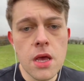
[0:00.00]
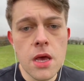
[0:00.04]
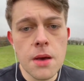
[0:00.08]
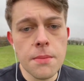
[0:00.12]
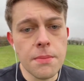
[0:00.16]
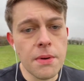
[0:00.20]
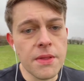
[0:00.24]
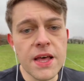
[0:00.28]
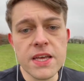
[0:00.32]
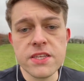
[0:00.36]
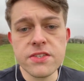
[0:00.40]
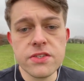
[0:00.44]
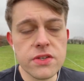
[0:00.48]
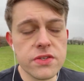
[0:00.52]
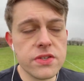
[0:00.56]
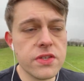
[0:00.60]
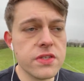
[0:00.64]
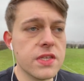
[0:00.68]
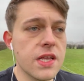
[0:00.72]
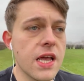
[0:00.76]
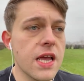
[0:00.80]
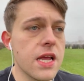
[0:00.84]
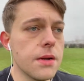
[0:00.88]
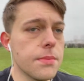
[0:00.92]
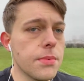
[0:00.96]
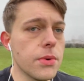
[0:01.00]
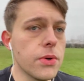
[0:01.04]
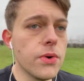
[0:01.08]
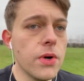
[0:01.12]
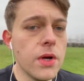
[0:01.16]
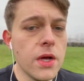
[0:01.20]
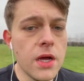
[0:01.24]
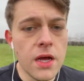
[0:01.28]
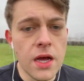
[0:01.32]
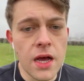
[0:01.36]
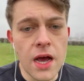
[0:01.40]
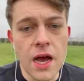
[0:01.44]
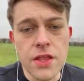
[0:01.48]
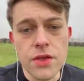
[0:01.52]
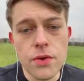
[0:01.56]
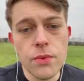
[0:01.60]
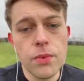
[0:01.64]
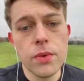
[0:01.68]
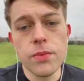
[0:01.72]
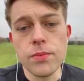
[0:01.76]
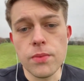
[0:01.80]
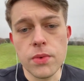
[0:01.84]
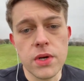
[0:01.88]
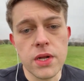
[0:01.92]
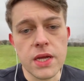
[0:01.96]
But that's not sustainable, and you
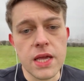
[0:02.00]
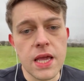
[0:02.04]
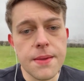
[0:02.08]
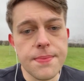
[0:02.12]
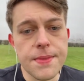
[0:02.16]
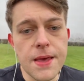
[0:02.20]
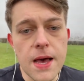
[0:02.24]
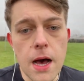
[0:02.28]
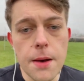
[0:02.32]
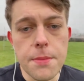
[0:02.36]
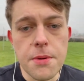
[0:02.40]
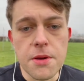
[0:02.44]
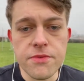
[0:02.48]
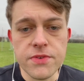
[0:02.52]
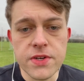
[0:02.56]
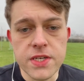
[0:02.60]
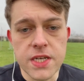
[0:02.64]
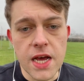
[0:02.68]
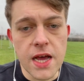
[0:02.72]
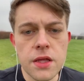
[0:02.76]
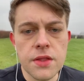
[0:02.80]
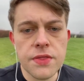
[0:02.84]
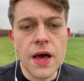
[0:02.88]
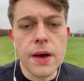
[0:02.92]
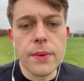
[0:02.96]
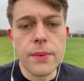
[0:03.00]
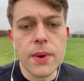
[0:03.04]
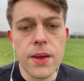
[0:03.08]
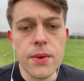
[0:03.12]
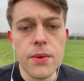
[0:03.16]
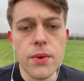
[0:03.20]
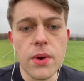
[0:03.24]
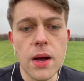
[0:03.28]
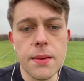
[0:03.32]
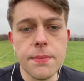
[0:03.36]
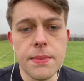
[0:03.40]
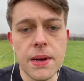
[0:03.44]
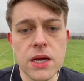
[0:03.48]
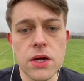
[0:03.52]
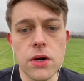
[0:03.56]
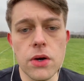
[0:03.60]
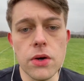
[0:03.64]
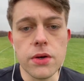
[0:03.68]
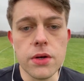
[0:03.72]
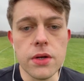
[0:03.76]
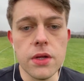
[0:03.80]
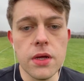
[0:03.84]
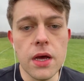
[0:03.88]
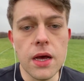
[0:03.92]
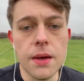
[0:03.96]
wouldn't want to keep that up every day. That weight will come back
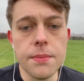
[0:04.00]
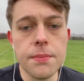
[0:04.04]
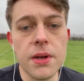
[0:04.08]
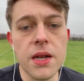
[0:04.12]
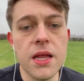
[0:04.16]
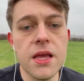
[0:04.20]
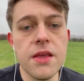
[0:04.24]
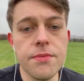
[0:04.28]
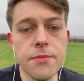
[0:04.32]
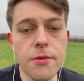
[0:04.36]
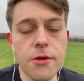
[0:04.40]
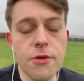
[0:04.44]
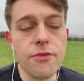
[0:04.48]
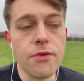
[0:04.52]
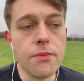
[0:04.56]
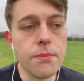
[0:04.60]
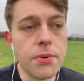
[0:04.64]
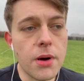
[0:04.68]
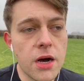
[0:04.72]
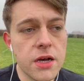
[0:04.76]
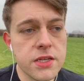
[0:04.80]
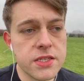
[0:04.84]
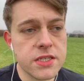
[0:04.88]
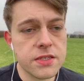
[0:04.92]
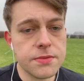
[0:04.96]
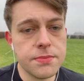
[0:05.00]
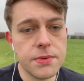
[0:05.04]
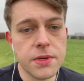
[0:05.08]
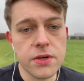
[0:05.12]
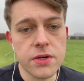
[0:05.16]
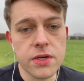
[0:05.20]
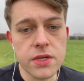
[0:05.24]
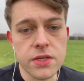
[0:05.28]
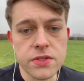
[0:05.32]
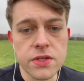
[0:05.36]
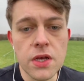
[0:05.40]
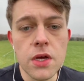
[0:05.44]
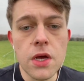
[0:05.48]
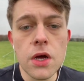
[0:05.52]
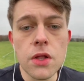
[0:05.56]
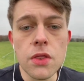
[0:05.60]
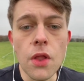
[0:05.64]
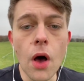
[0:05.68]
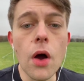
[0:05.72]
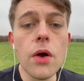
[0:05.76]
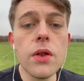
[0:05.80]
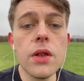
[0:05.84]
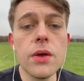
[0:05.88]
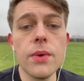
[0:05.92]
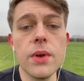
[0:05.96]
on, and believe me, from past experience,
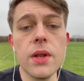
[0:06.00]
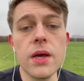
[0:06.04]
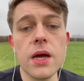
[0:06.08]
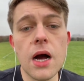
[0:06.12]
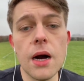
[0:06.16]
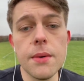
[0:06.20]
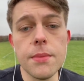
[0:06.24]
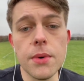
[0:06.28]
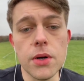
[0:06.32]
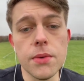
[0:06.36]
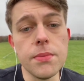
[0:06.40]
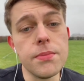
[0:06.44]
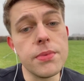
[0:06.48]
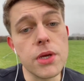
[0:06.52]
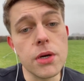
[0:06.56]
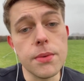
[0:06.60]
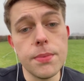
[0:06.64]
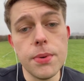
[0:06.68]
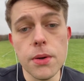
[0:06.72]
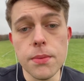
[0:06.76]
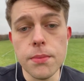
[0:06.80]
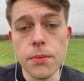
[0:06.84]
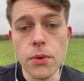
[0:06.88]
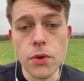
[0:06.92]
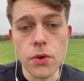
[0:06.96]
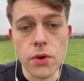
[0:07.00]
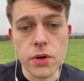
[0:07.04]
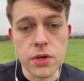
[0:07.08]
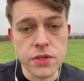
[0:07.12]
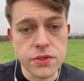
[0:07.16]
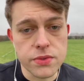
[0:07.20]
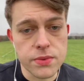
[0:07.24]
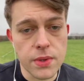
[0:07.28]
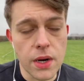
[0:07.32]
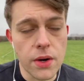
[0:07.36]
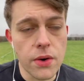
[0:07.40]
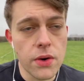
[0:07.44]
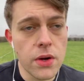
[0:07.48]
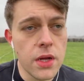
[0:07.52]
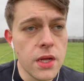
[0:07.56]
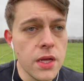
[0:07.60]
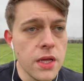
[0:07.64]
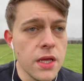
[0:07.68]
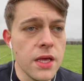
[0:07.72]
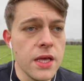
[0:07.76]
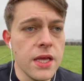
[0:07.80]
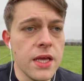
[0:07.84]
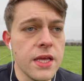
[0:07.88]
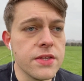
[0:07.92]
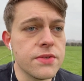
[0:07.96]
not only will it come on, but you'll put more on as well.
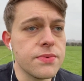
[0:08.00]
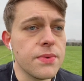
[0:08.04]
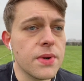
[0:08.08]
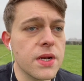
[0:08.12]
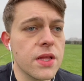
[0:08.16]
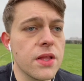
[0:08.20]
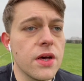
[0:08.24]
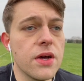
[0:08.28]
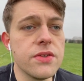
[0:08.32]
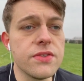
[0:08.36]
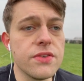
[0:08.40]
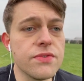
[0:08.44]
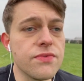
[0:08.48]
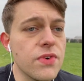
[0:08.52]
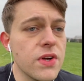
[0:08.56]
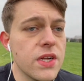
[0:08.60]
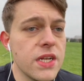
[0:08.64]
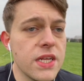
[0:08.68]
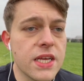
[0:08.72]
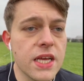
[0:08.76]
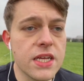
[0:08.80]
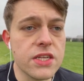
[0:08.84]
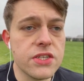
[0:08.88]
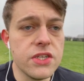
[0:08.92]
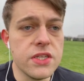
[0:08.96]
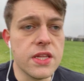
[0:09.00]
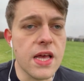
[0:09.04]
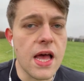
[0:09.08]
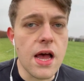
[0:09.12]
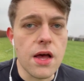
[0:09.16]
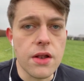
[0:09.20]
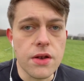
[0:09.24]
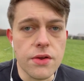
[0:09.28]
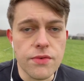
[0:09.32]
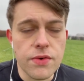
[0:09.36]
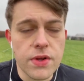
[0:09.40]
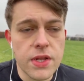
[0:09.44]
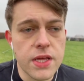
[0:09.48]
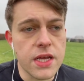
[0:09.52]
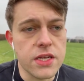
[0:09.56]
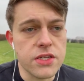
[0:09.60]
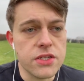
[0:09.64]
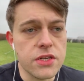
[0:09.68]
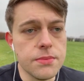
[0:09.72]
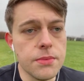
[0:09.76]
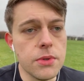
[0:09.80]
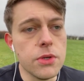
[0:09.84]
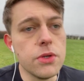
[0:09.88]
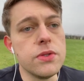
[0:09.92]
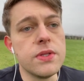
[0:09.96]
It's one of those, it really gets you down, it really gets
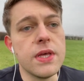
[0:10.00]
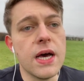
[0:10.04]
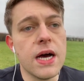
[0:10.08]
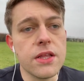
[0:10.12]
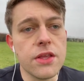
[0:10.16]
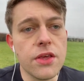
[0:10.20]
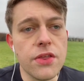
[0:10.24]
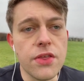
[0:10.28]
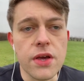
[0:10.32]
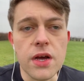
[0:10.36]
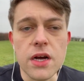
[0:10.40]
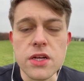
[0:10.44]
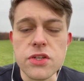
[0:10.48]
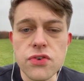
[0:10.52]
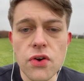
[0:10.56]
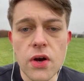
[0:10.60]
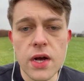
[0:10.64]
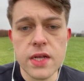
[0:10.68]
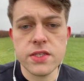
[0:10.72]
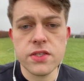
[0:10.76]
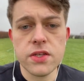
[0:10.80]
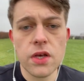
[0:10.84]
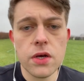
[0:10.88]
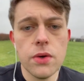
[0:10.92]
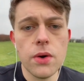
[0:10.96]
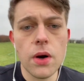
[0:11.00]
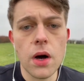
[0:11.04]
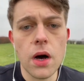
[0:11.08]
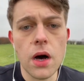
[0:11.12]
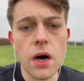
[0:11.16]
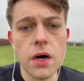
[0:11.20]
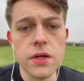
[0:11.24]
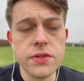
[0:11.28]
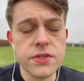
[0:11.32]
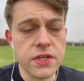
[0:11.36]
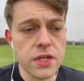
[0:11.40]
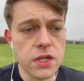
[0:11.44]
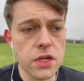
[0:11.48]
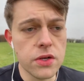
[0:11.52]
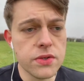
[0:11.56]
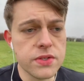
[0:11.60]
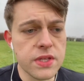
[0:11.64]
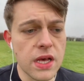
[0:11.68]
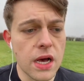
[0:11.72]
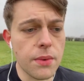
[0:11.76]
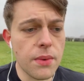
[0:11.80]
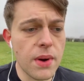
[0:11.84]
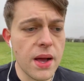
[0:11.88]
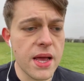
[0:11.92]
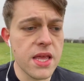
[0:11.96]
your mood down. You think, I tried so hard to lose
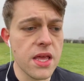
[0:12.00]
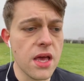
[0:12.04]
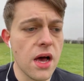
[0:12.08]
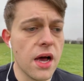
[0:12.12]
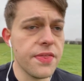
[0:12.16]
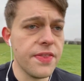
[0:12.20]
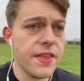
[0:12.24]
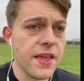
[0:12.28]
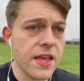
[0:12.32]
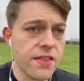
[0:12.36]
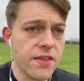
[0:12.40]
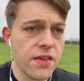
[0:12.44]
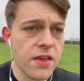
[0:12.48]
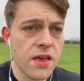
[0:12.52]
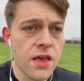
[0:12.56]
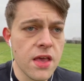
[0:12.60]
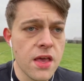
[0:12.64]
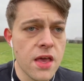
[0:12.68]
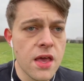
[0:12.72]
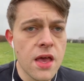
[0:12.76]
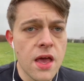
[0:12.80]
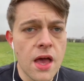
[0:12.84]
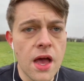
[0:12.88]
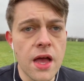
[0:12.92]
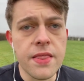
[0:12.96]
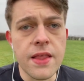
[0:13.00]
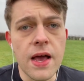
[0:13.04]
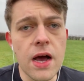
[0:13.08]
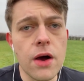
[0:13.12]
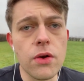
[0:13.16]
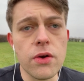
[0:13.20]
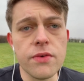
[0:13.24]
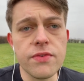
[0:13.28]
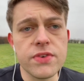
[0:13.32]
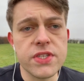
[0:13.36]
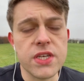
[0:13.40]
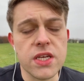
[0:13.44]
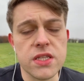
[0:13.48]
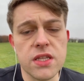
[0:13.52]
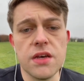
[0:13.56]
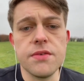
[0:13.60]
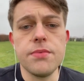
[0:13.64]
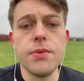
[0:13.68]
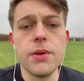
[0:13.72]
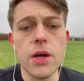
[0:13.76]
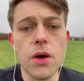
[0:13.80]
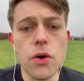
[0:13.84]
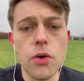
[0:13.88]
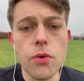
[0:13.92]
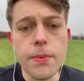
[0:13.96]
that weight, I did, and now all of a sudden I've
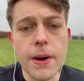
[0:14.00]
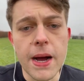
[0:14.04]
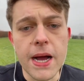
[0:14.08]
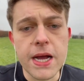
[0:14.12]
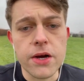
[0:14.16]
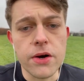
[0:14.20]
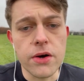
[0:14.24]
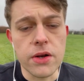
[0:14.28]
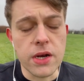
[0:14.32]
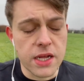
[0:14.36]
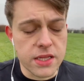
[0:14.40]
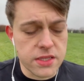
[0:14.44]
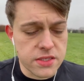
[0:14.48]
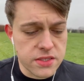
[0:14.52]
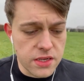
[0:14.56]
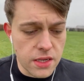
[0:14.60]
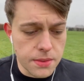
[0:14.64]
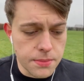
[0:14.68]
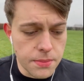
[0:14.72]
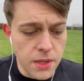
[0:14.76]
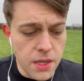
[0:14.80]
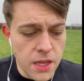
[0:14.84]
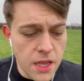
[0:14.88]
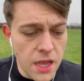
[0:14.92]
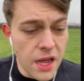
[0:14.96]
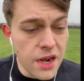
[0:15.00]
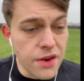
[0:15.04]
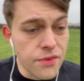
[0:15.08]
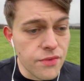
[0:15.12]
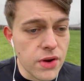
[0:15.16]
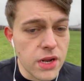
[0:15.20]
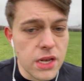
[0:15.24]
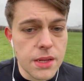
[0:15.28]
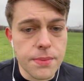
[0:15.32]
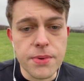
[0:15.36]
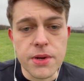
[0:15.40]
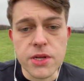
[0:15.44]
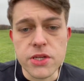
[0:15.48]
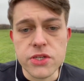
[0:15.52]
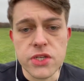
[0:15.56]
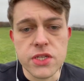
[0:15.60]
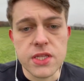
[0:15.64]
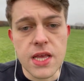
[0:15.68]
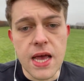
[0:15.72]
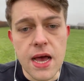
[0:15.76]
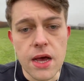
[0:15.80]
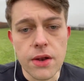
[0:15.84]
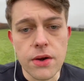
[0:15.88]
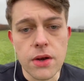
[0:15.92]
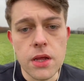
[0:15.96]
put it all back on and some, and it really brings you
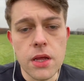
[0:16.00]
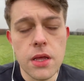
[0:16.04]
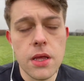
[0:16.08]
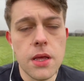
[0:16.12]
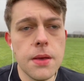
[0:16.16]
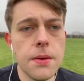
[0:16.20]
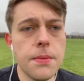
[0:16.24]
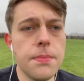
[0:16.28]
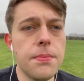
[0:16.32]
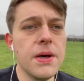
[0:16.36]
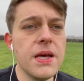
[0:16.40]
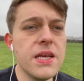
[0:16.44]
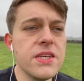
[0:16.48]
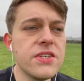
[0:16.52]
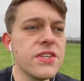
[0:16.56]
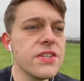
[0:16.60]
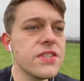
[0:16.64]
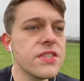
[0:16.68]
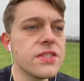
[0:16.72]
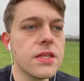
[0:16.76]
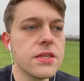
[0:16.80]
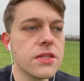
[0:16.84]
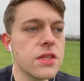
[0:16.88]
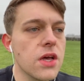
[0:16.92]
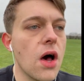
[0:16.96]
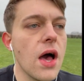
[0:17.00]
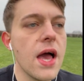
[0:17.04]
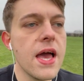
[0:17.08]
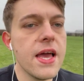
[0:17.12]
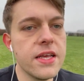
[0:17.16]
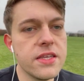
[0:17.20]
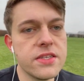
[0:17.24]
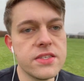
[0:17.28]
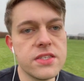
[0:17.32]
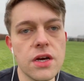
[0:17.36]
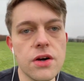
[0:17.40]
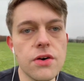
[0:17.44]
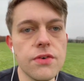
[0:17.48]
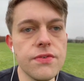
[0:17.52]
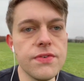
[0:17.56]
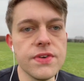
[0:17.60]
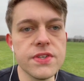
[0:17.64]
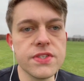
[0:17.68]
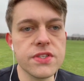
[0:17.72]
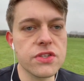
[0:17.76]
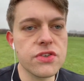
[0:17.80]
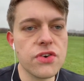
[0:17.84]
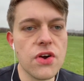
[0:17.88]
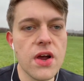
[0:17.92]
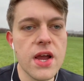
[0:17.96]
down. But it's just the diet itself, it's
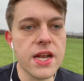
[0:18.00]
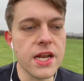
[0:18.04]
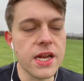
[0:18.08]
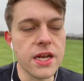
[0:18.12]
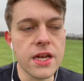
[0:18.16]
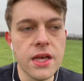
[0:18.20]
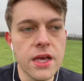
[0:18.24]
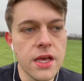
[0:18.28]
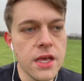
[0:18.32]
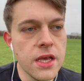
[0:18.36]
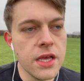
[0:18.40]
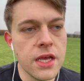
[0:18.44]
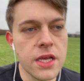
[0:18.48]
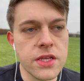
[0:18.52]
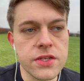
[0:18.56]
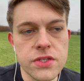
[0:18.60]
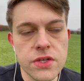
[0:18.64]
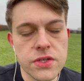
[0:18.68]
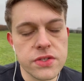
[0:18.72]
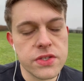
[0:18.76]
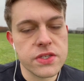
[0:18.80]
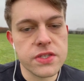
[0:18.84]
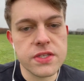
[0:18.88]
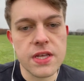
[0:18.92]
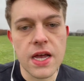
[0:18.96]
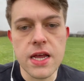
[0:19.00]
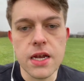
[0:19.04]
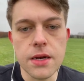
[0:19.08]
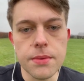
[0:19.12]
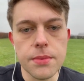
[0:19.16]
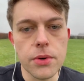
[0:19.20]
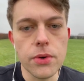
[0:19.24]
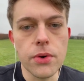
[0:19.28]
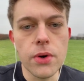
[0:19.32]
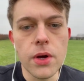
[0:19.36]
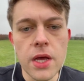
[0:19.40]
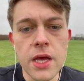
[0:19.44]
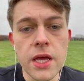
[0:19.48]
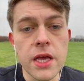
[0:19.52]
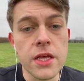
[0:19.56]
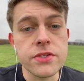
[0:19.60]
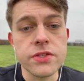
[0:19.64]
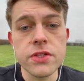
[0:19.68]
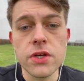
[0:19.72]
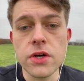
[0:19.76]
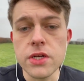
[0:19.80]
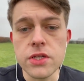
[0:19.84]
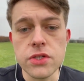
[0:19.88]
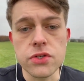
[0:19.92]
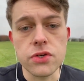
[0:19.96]
the training, it's not sustainable, it's
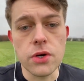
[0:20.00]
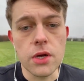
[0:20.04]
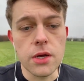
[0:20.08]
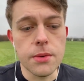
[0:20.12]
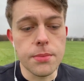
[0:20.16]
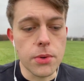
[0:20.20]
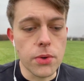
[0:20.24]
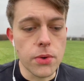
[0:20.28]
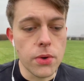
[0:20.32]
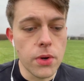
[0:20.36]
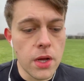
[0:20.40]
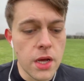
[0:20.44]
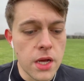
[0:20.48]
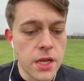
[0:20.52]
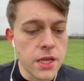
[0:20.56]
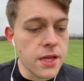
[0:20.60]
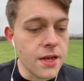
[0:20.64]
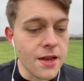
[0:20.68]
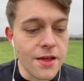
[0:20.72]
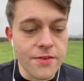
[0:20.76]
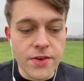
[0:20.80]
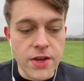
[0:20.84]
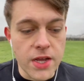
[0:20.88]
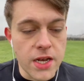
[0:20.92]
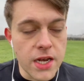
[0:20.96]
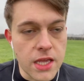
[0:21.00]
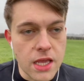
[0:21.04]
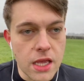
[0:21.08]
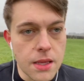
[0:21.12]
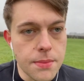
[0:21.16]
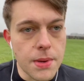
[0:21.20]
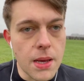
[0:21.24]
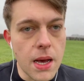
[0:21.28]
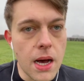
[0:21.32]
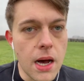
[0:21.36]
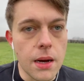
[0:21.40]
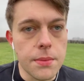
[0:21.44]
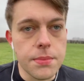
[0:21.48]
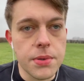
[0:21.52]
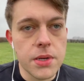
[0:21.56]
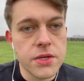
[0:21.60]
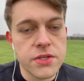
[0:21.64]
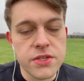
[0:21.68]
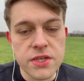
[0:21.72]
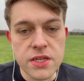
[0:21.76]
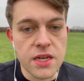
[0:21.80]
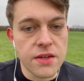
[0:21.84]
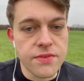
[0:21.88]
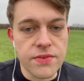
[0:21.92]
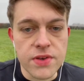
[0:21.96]
not enjoyable, you're never going to keep it up, so
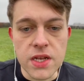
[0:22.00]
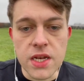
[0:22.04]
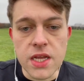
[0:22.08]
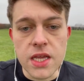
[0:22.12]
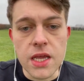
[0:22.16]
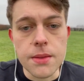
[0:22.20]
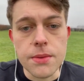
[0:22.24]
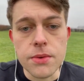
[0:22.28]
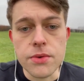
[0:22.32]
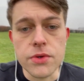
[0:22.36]
you're never going to keep the